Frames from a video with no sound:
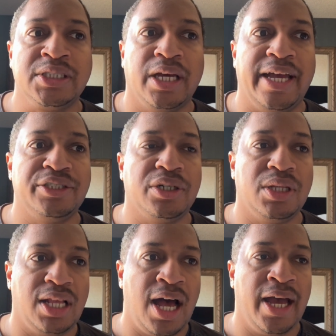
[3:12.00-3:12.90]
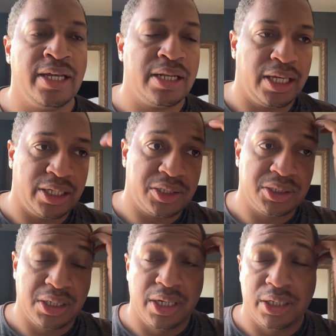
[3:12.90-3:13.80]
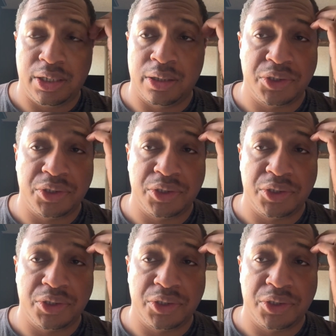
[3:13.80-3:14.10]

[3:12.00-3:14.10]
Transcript: And so a line is, you know,